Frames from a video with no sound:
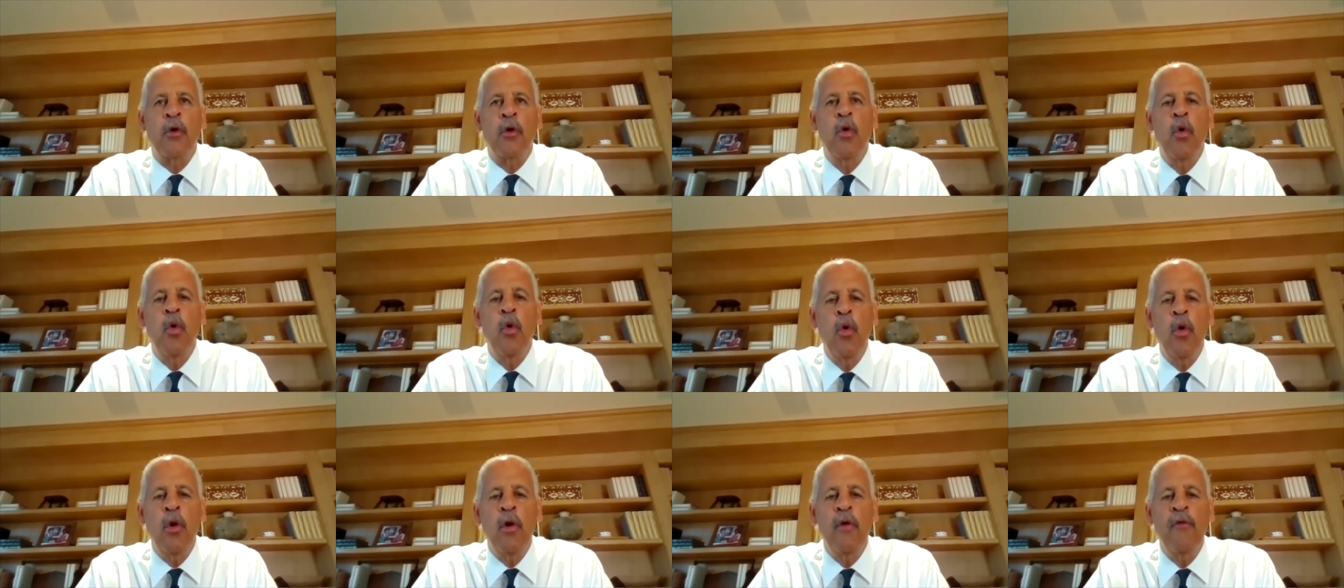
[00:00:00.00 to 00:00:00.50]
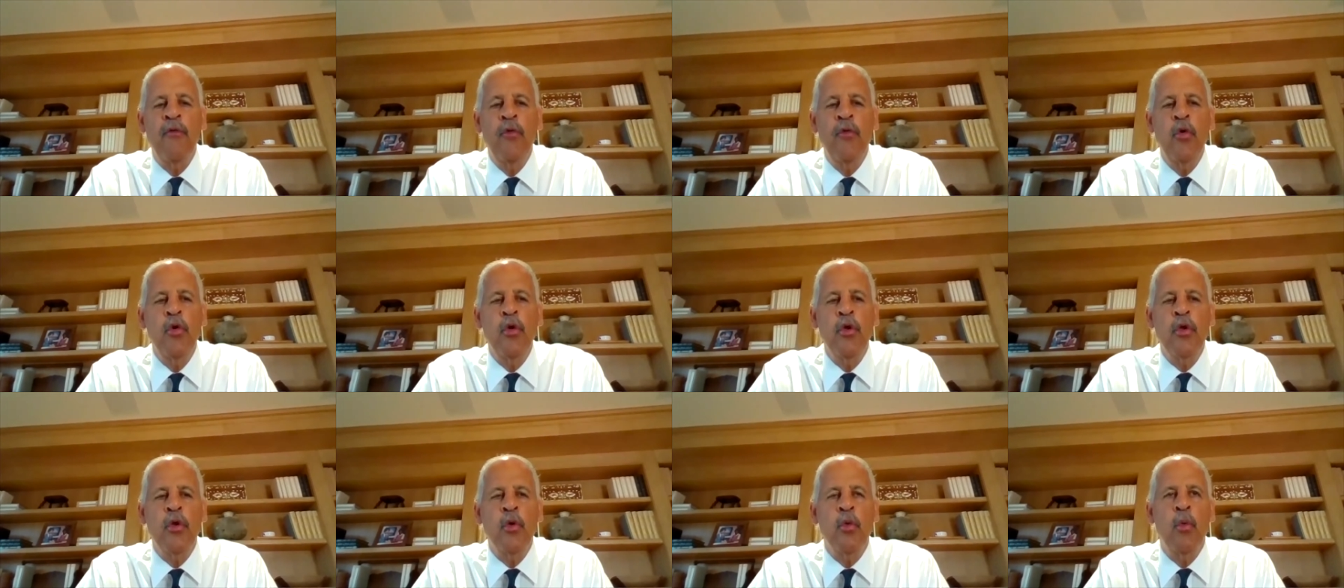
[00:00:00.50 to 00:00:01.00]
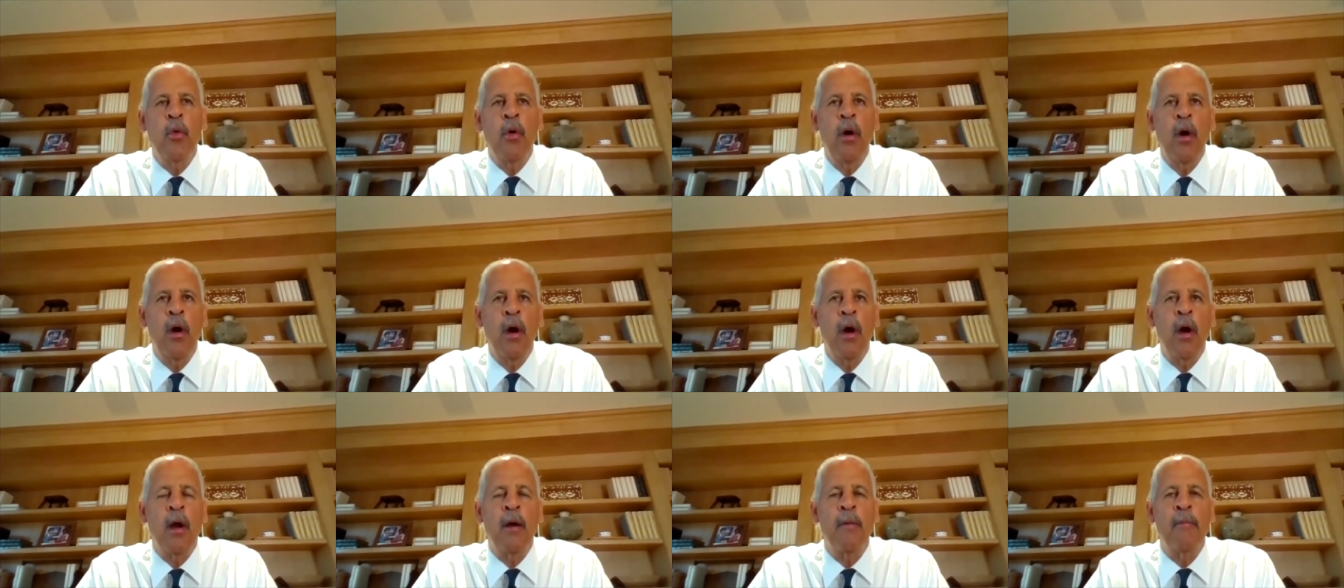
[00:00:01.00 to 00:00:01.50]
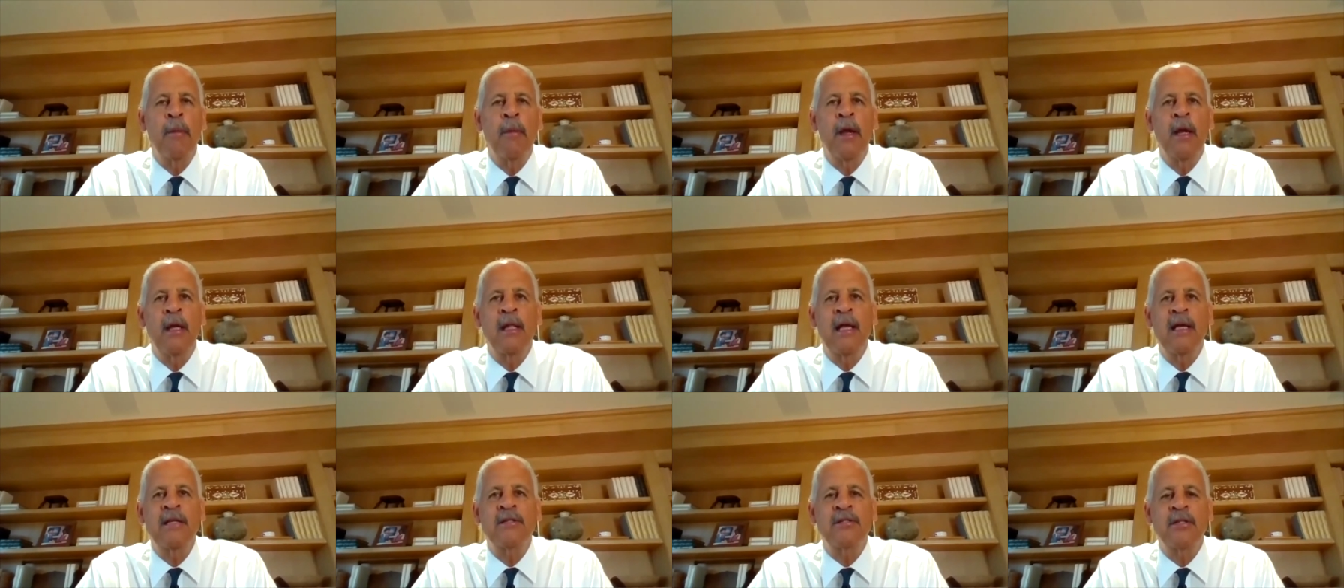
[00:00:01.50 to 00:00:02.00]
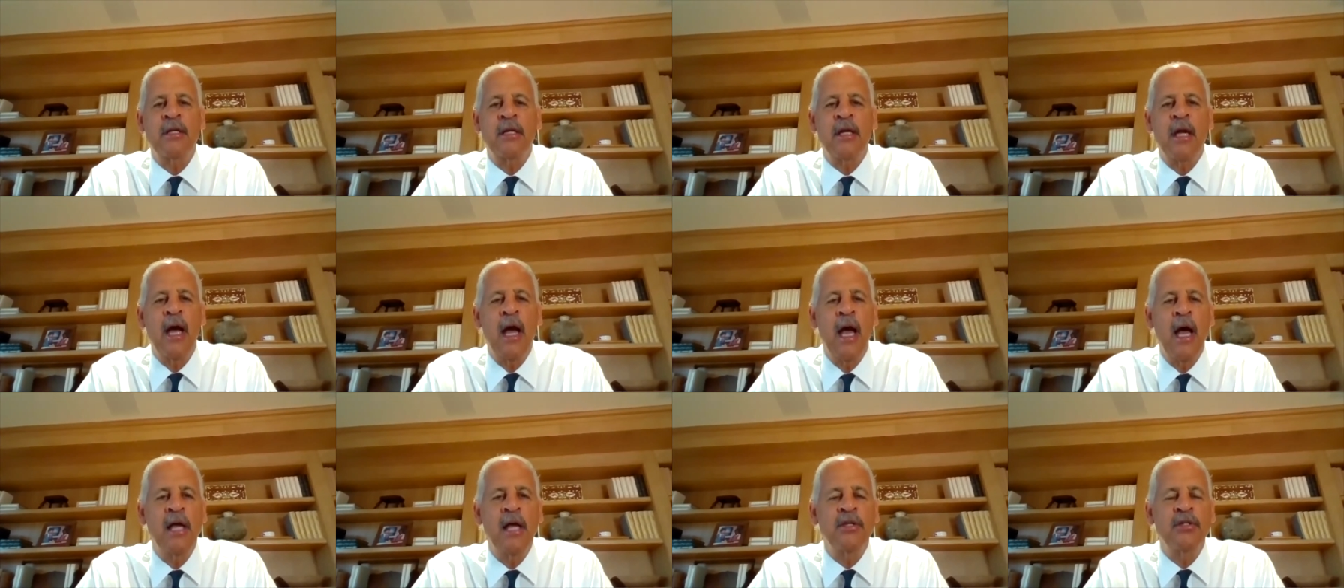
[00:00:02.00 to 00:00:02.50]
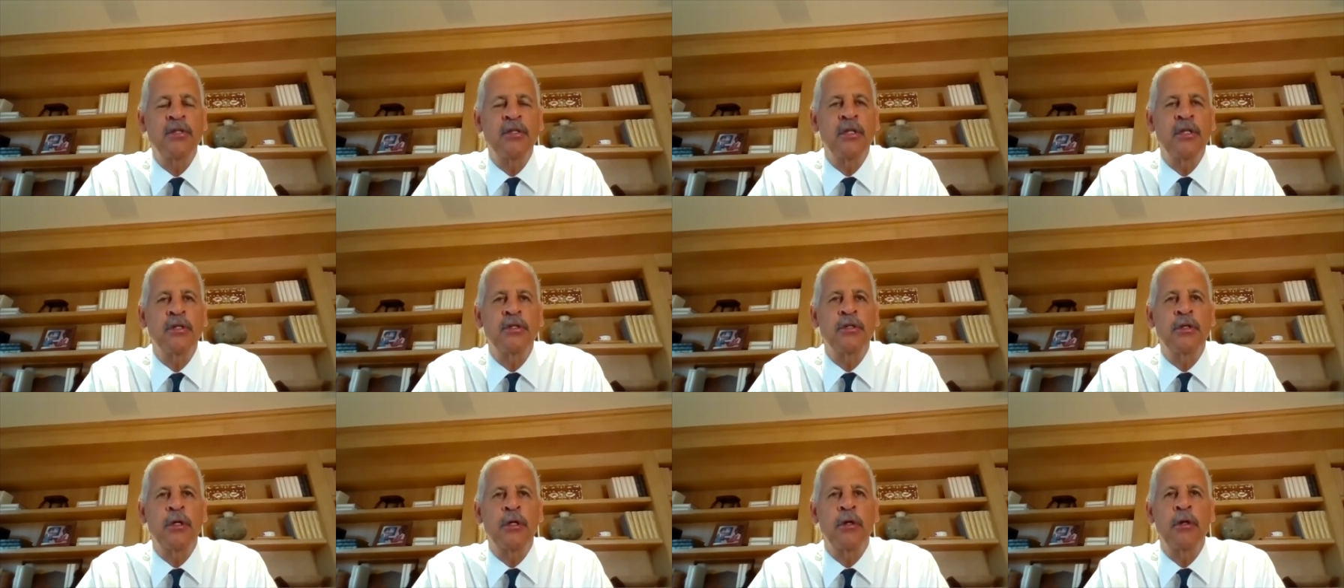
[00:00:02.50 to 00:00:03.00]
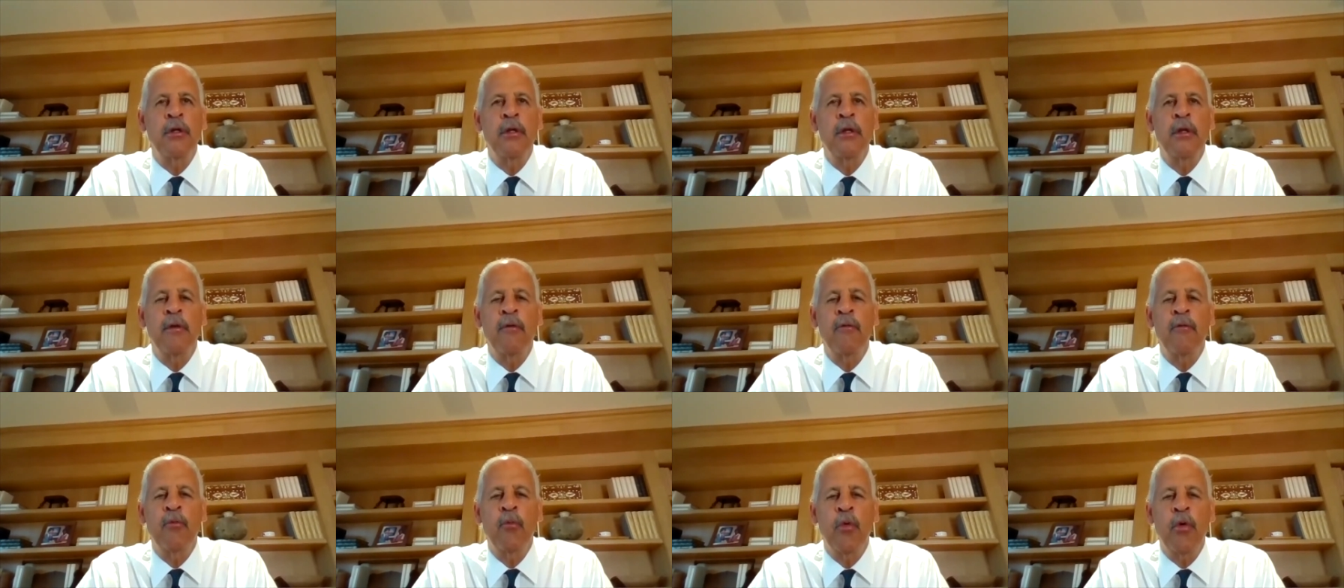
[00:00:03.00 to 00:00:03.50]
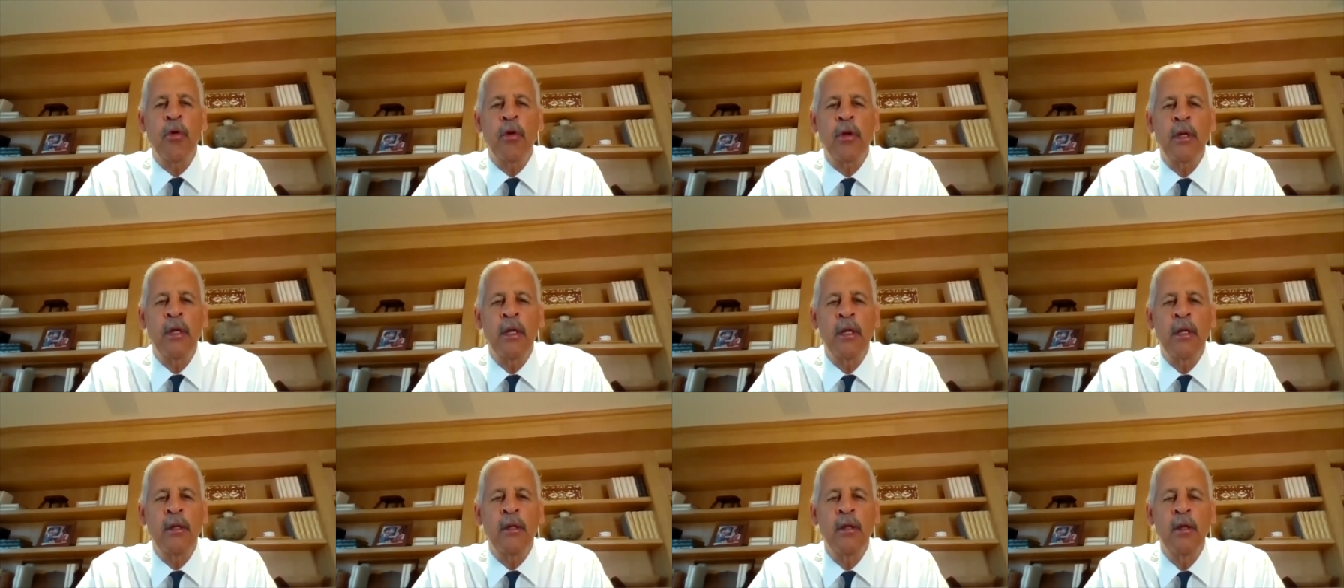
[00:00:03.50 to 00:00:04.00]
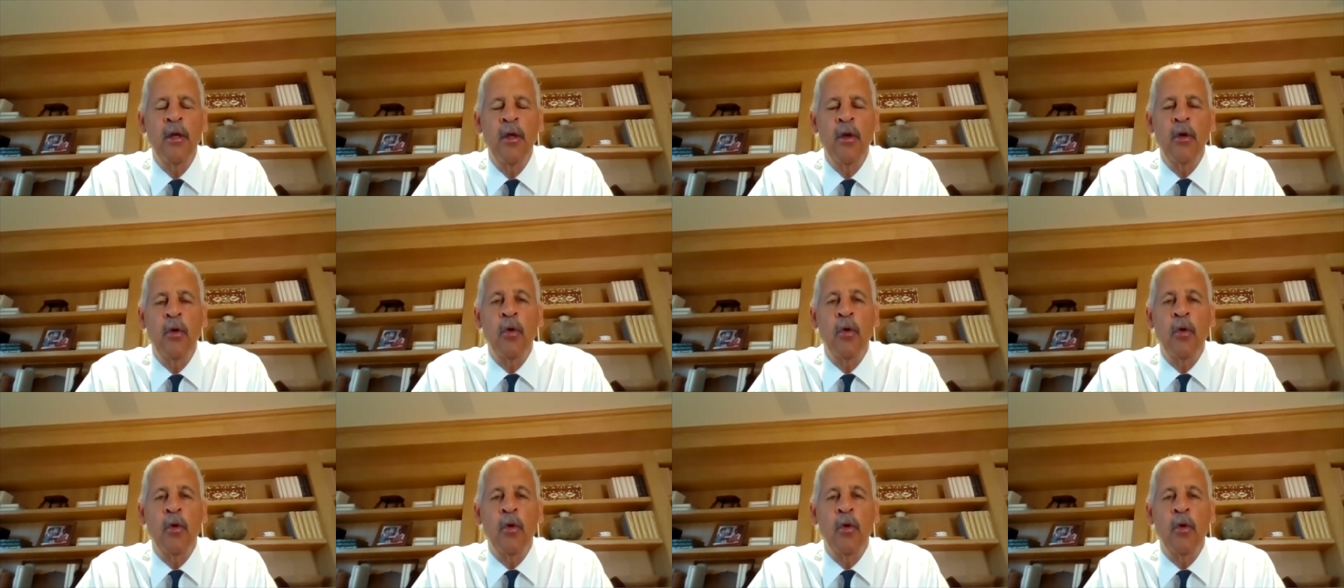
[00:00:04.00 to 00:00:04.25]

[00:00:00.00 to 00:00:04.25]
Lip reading: the core of who you are, man, that's a constant journey of working